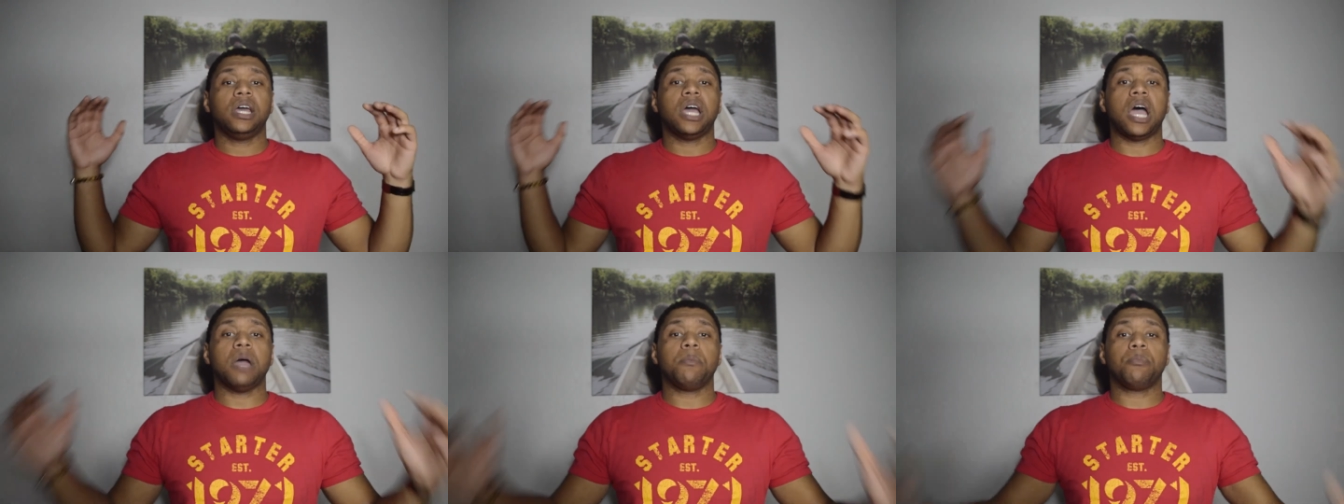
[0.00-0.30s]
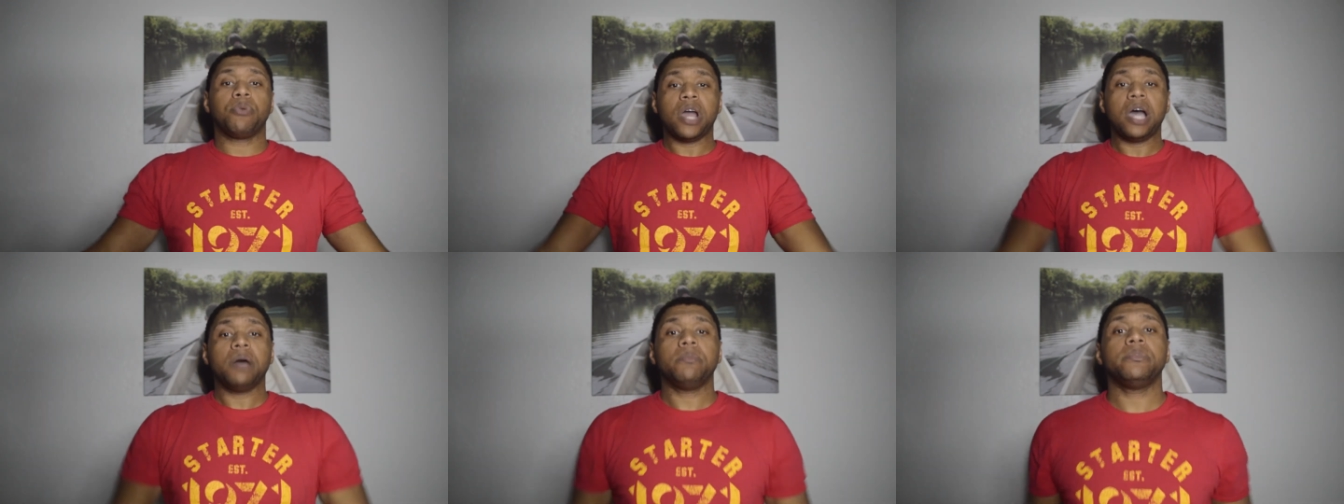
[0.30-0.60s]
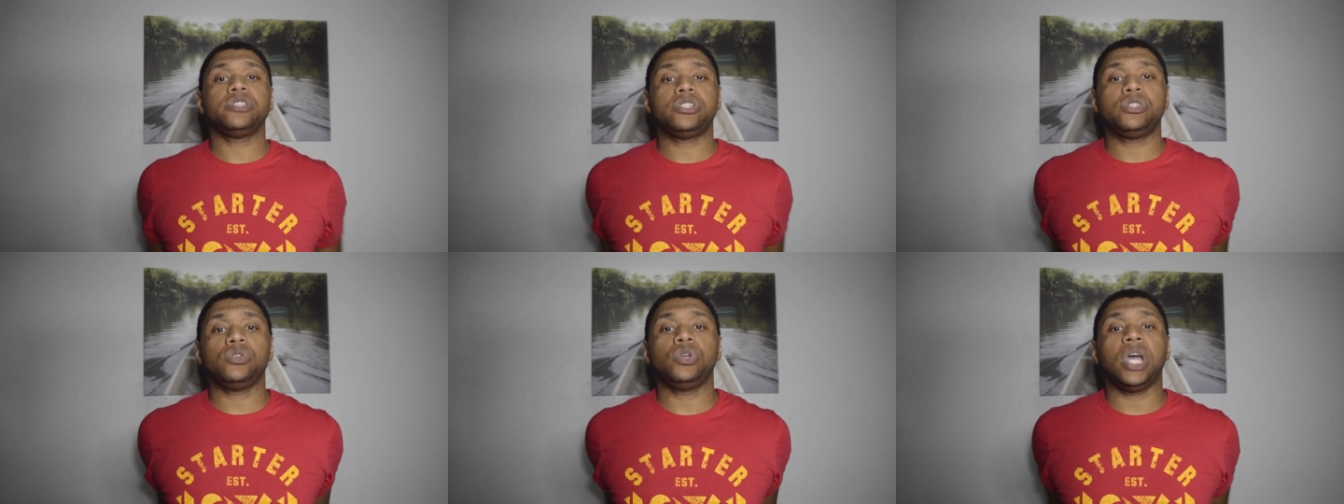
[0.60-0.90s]
I
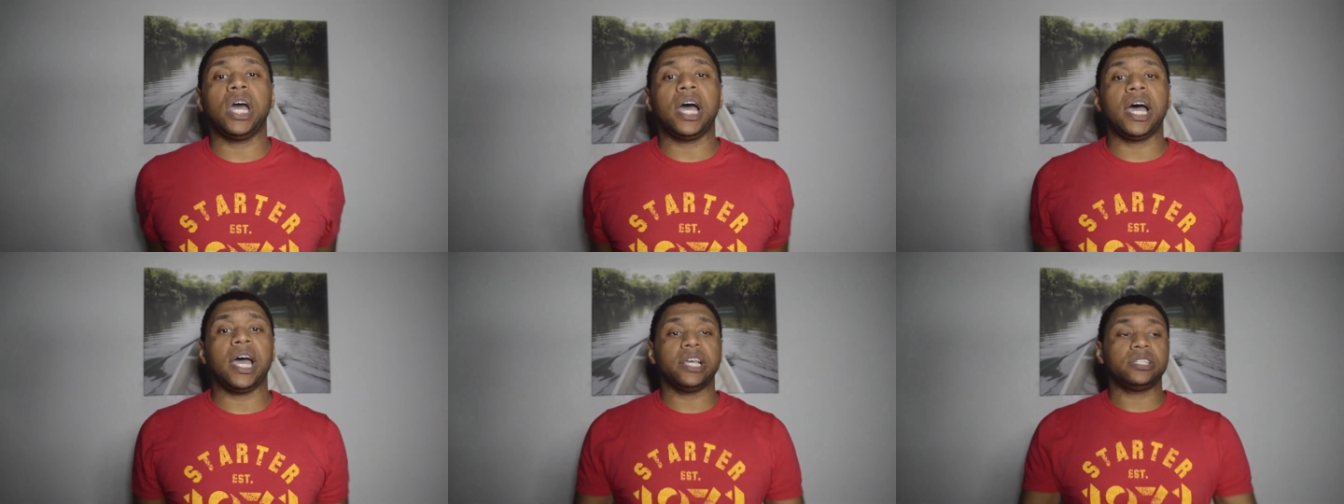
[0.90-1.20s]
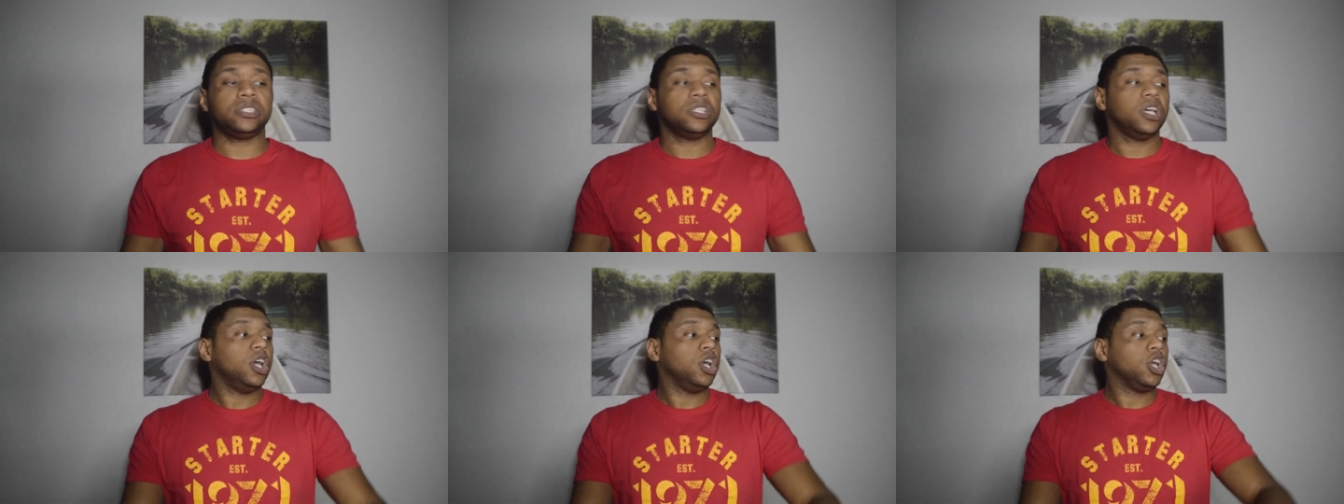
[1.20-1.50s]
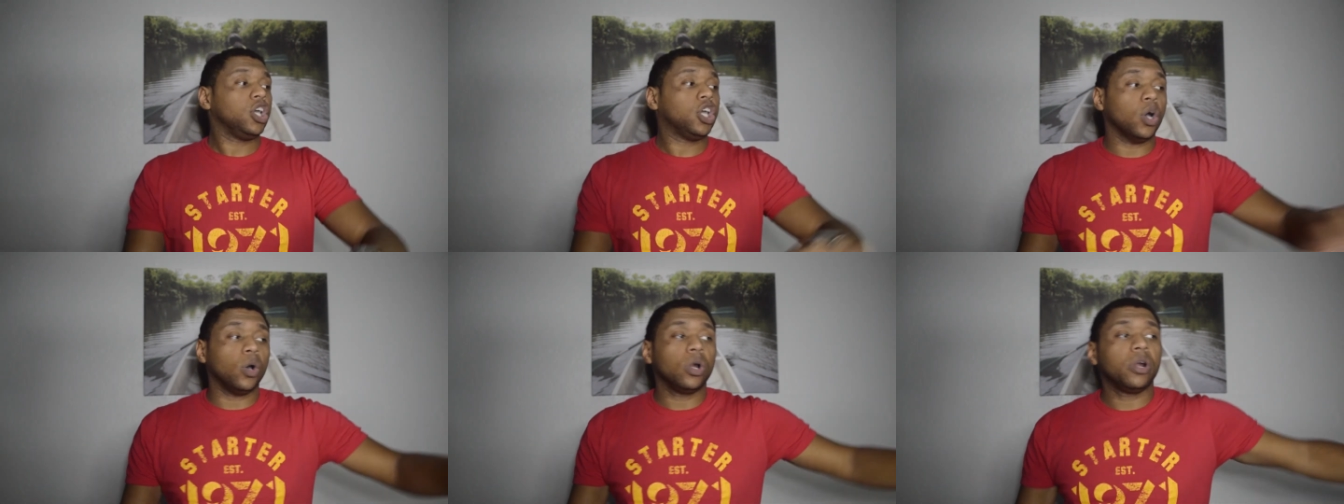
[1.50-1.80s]
promise you guys,
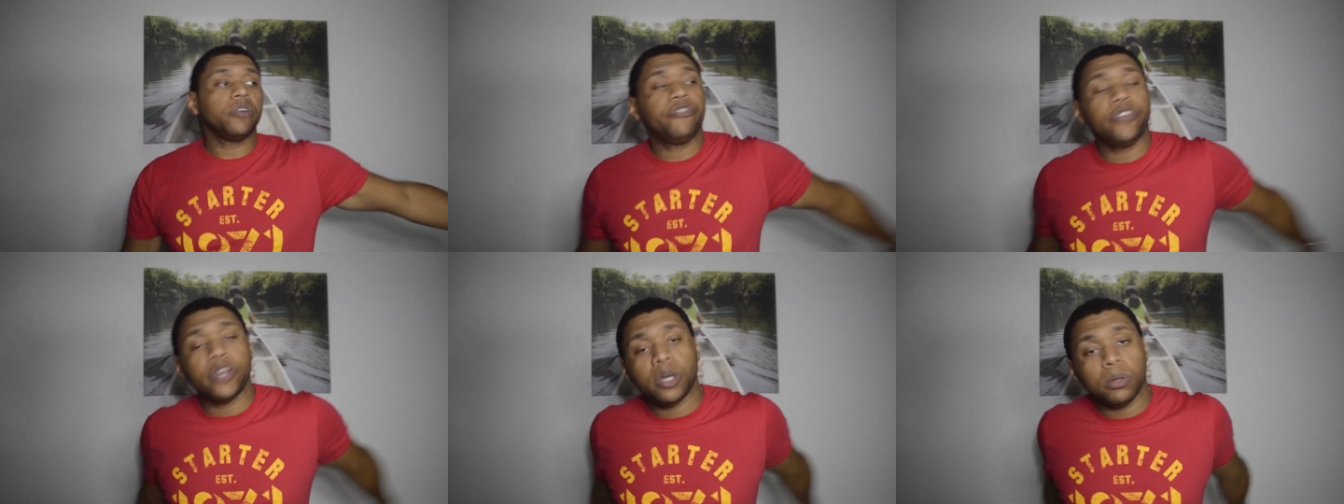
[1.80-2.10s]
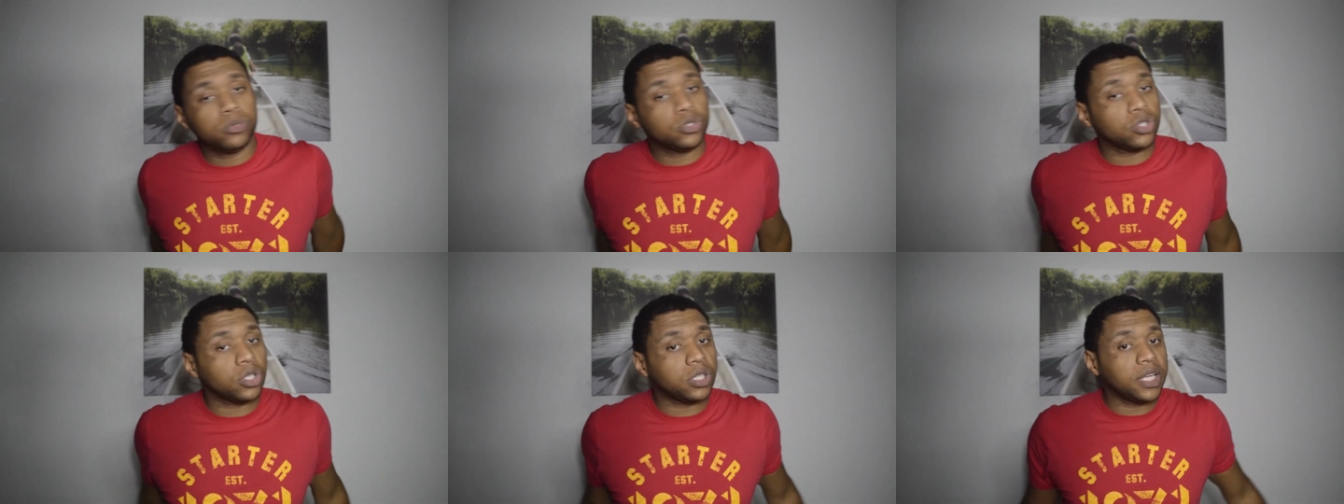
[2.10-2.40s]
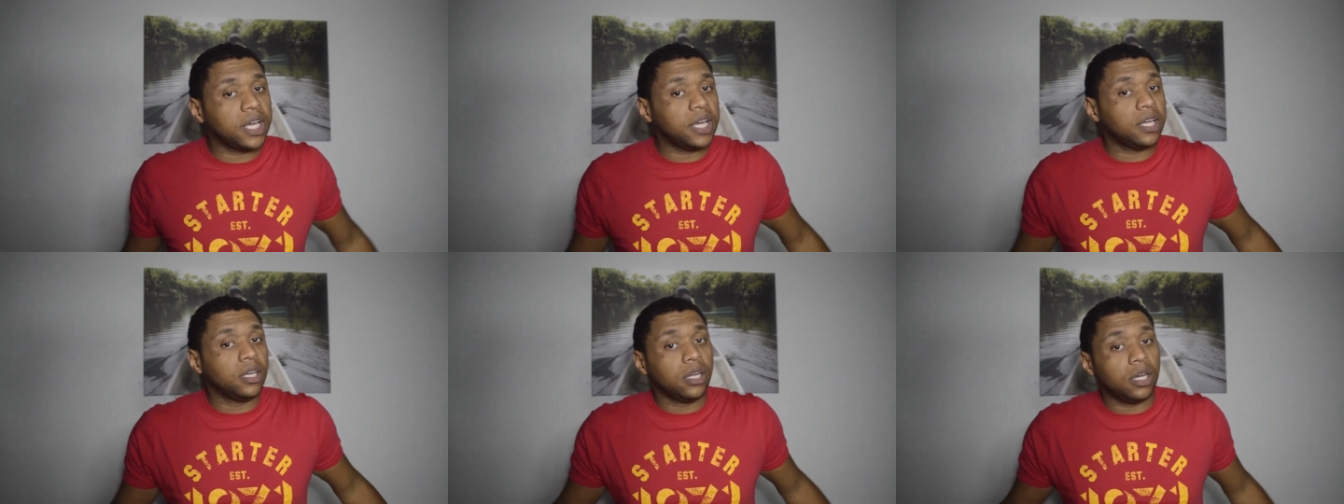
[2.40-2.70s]
go to
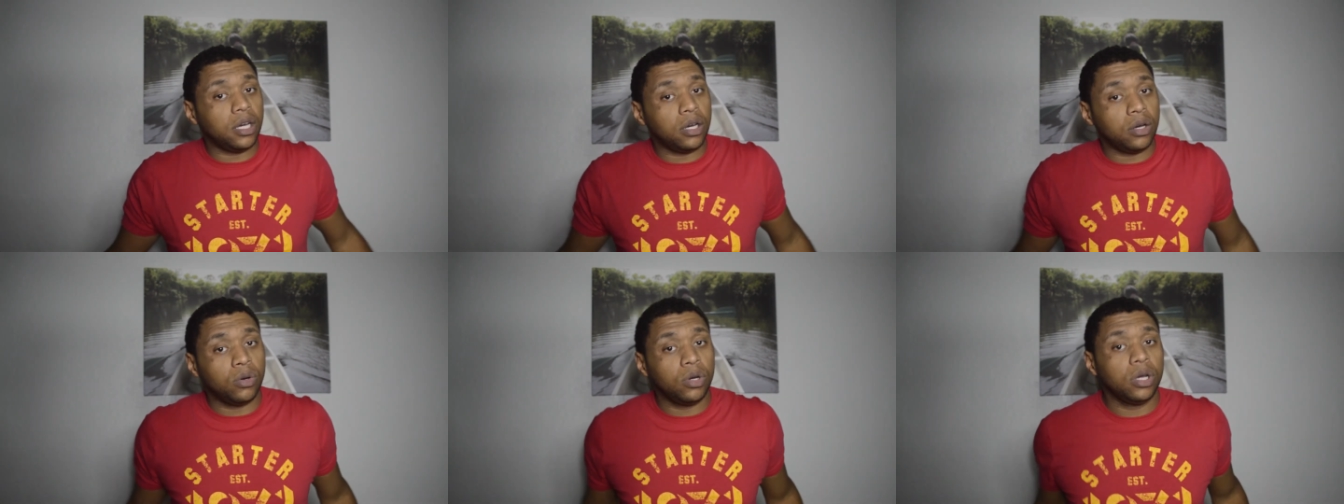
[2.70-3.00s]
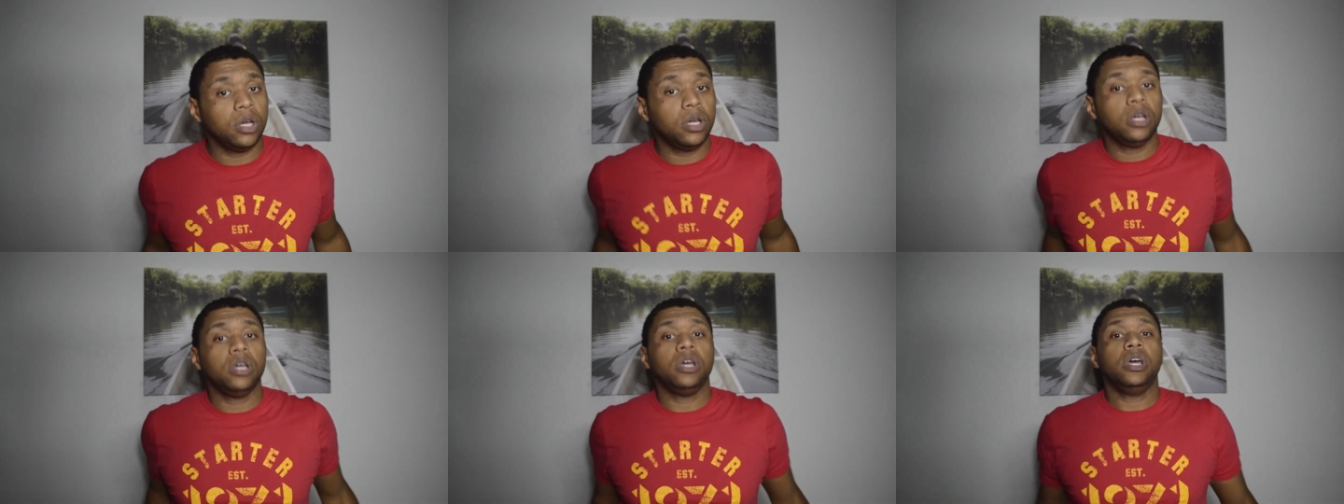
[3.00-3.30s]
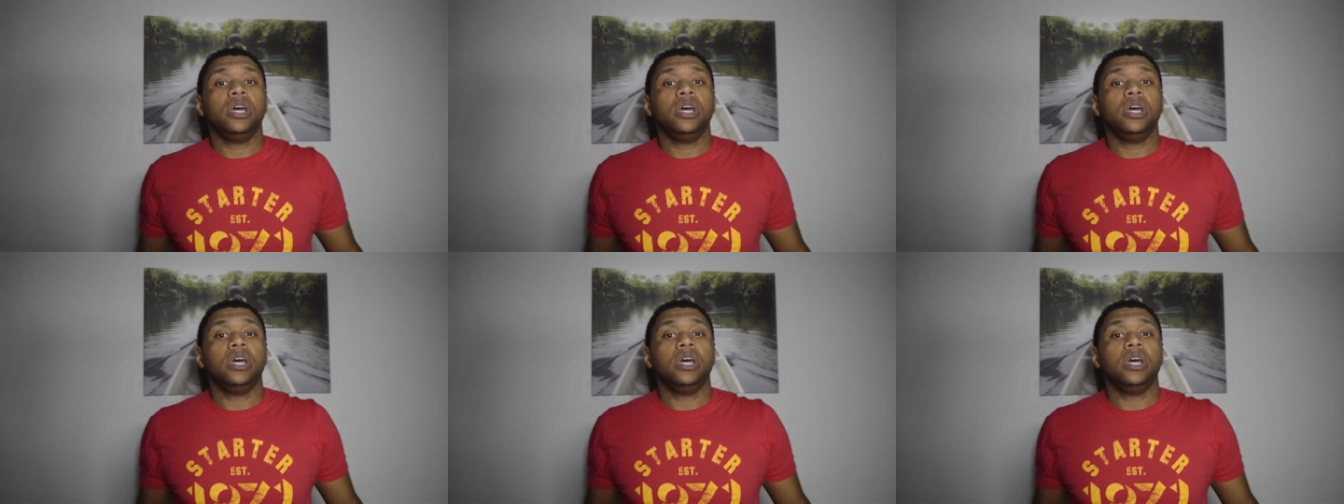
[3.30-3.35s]
FilmzOrlando,